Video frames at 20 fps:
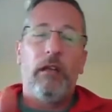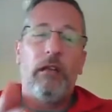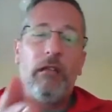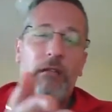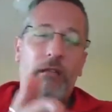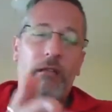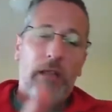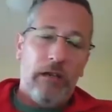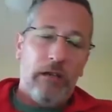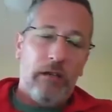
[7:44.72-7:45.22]

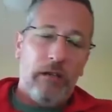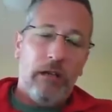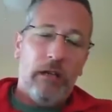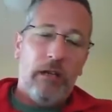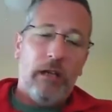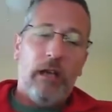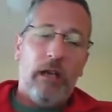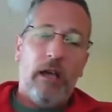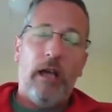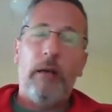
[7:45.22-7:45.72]
Then
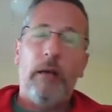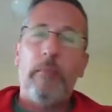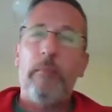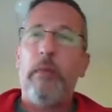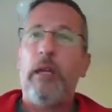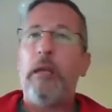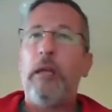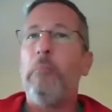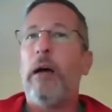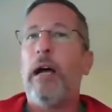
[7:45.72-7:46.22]

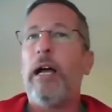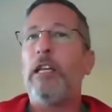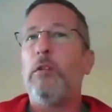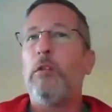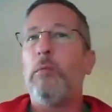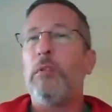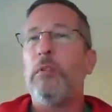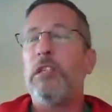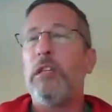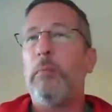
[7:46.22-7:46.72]
in May, you
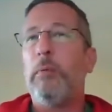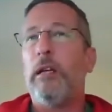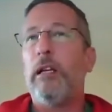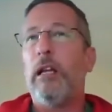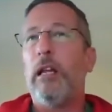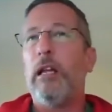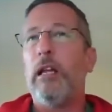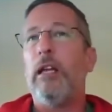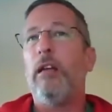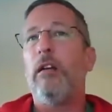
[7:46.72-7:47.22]
would
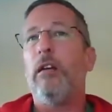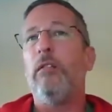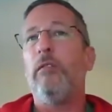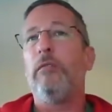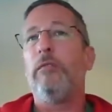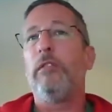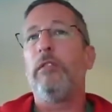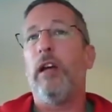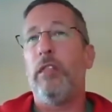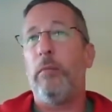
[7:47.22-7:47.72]
typically have
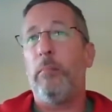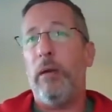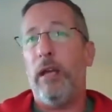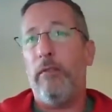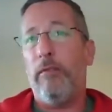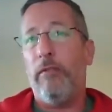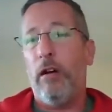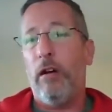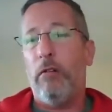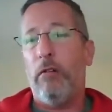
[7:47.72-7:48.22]
done the
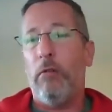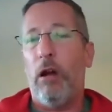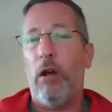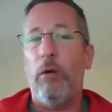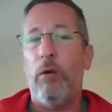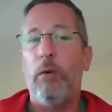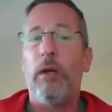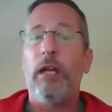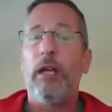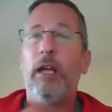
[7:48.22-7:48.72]
BFRO.
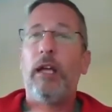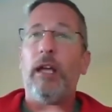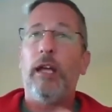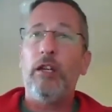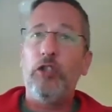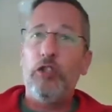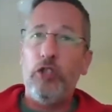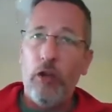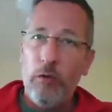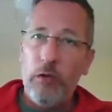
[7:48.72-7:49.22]
In
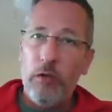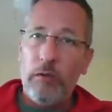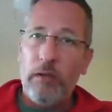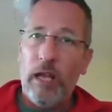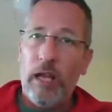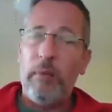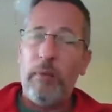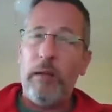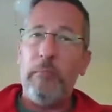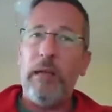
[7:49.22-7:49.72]
June, you'd
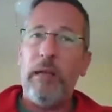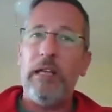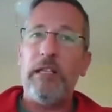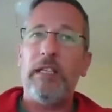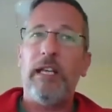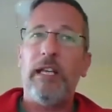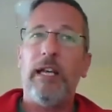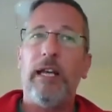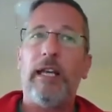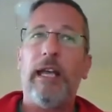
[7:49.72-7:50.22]
then be
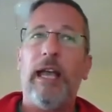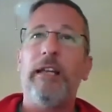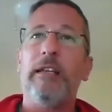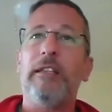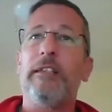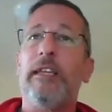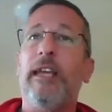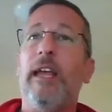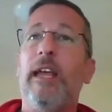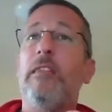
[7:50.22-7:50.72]
meeting again
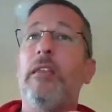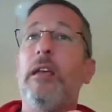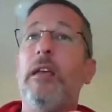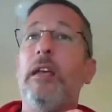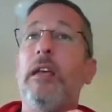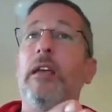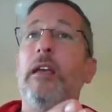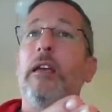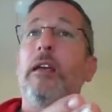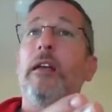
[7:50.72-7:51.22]
to get
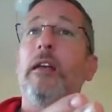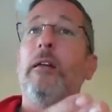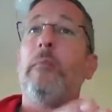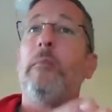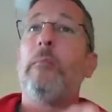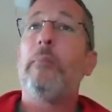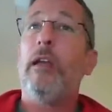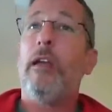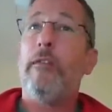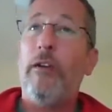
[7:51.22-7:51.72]
the
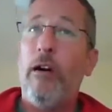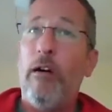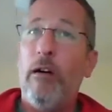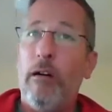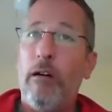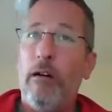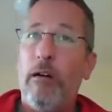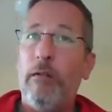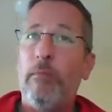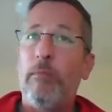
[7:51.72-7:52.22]

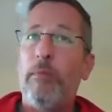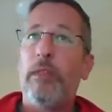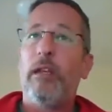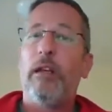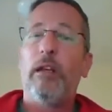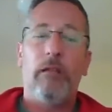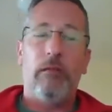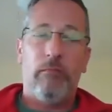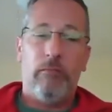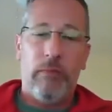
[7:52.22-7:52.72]
BFR
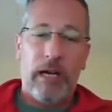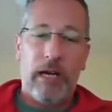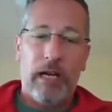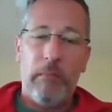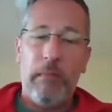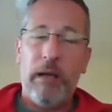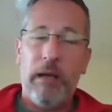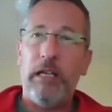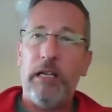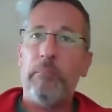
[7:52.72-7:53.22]

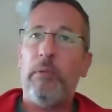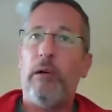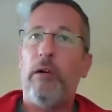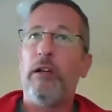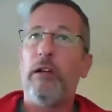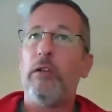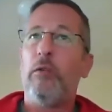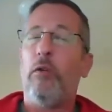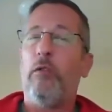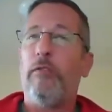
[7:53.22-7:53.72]
recommended by
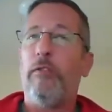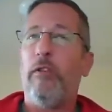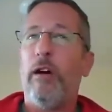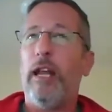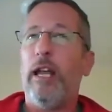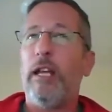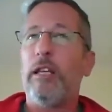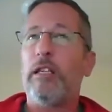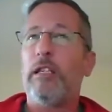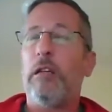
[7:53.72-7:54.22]
your
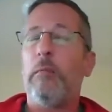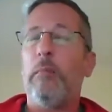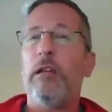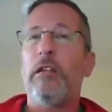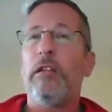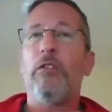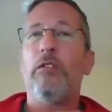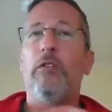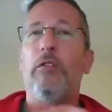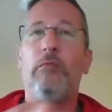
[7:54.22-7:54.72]
finance
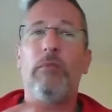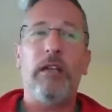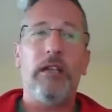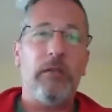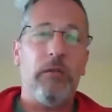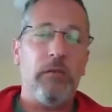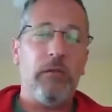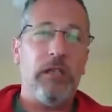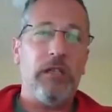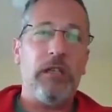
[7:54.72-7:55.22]
committee or
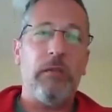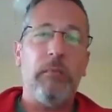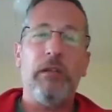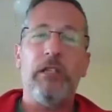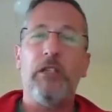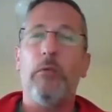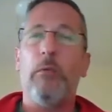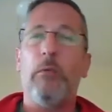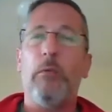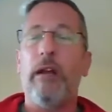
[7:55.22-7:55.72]
resources committee,
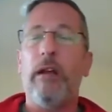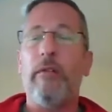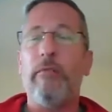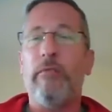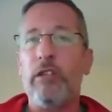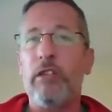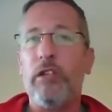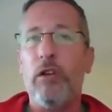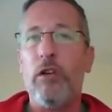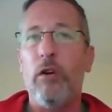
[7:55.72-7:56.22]
whatever it's
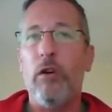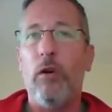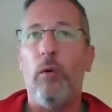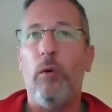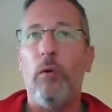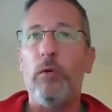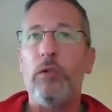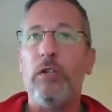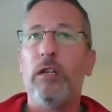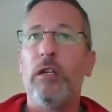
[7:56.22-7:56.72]
called,